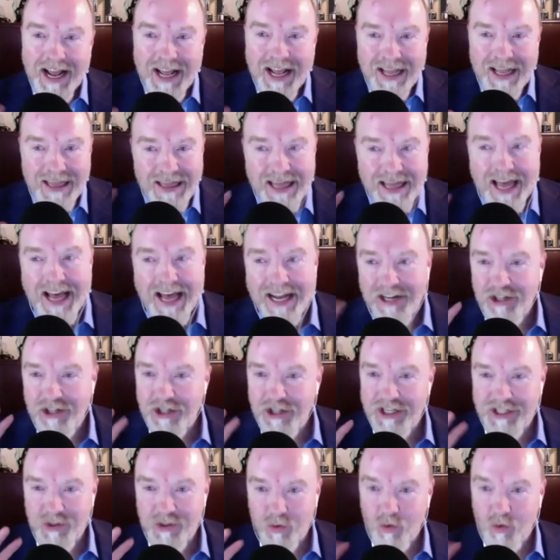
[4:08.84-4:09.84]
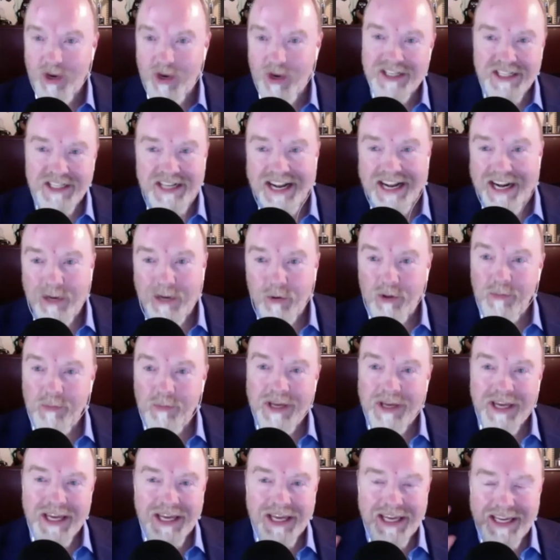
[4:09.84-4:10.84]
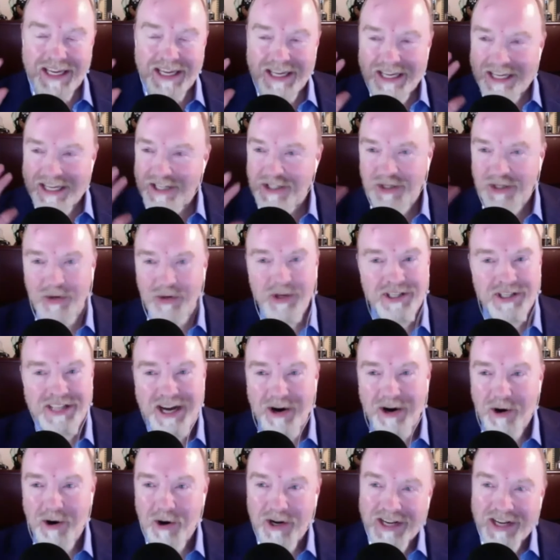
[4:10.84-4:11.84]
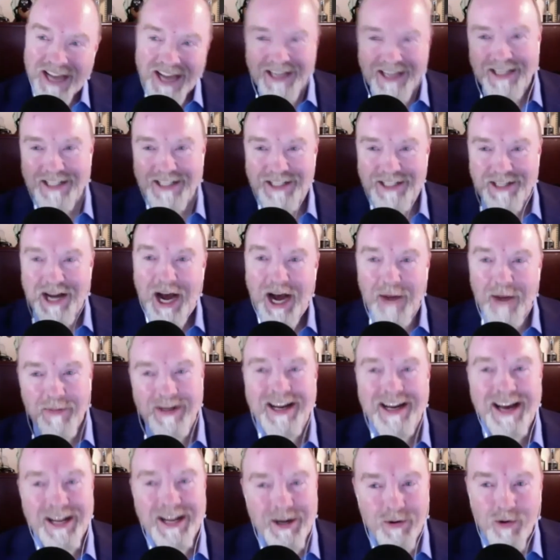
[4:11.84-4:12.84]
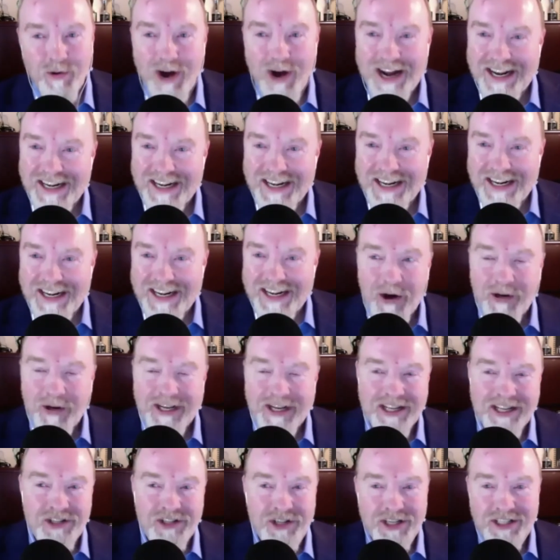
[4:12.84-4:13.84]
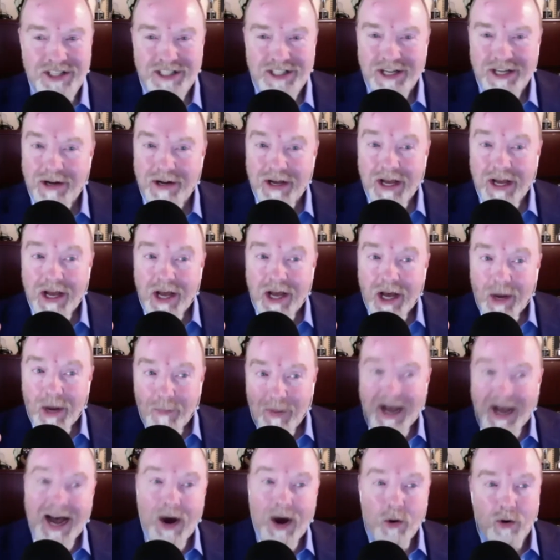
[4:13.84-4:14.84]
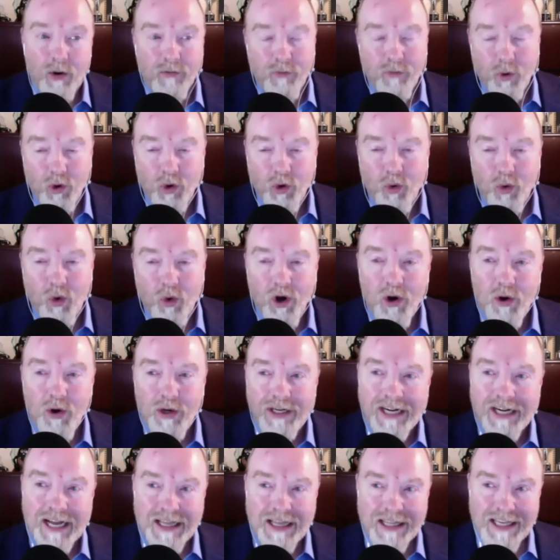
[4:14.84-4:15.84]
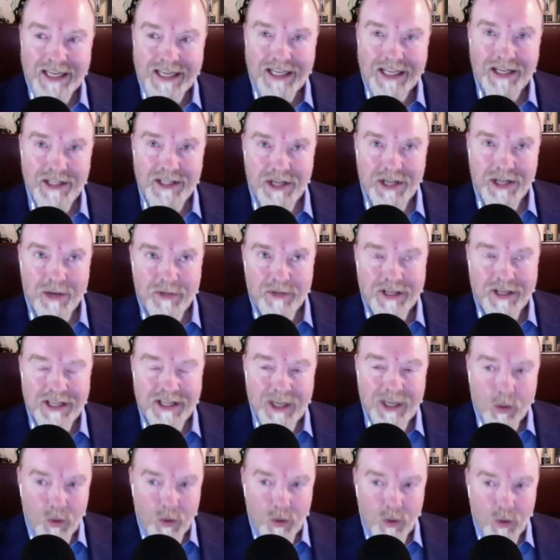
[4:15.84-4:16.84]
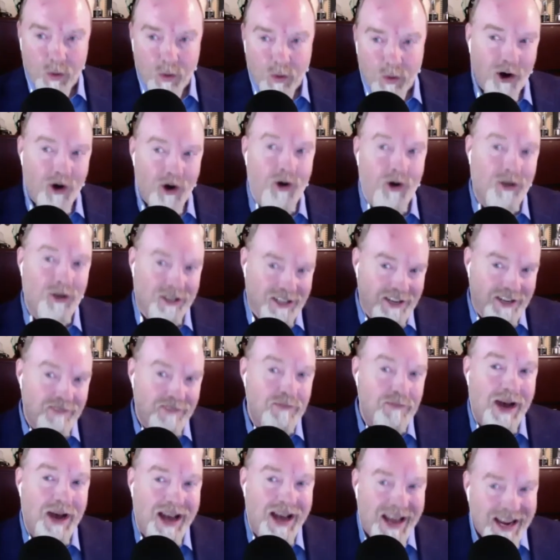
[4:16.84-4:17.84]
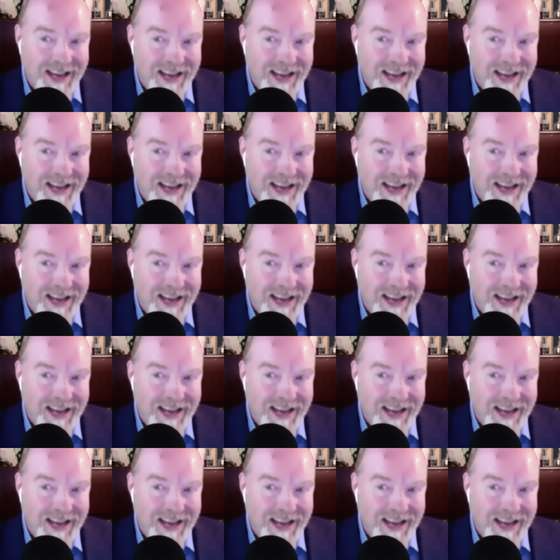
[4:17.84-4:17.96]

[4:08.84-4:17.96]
that just resonated with me as soon as I heard it. I had to stop and I had to write it down. And it's just a powerful quote, and I think it's something that we can all live by.